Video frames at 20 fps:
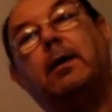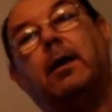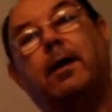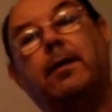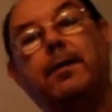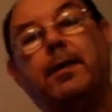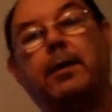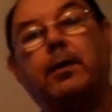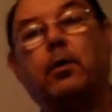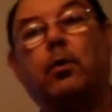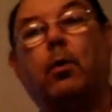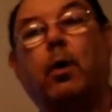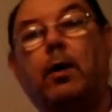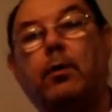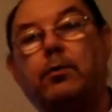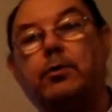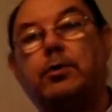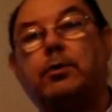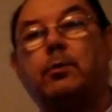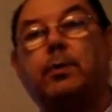and then go
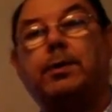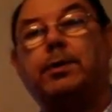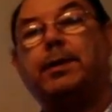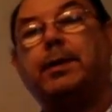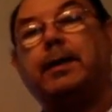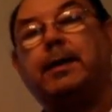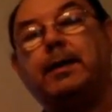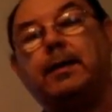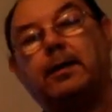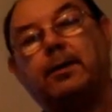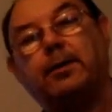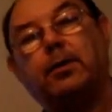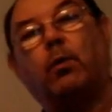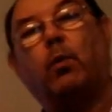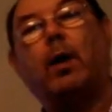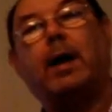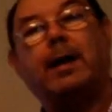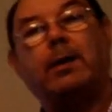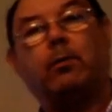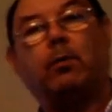out with the
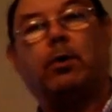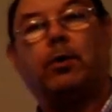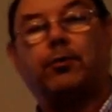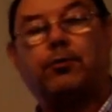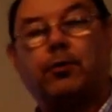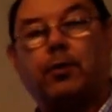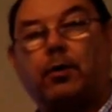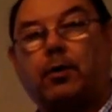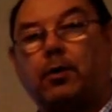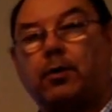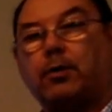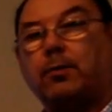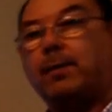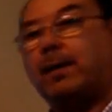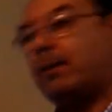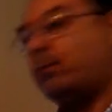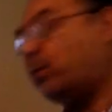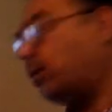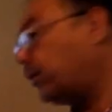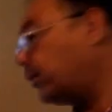white water or the
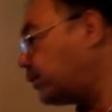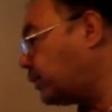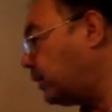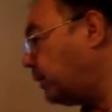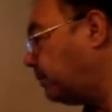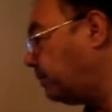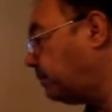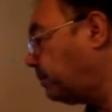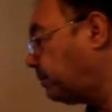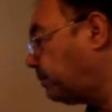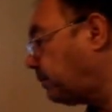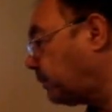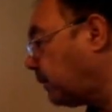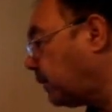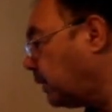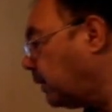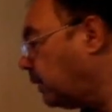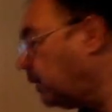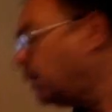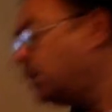backwater.
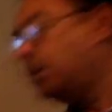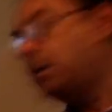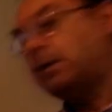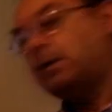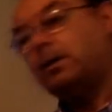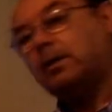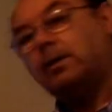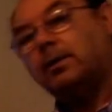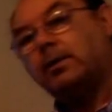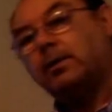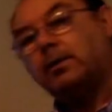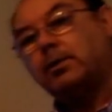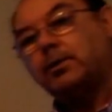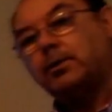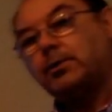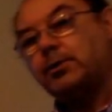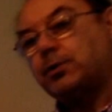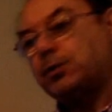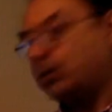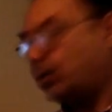
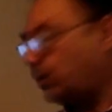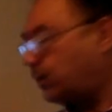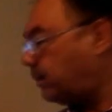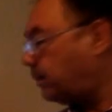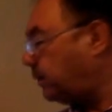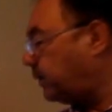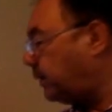So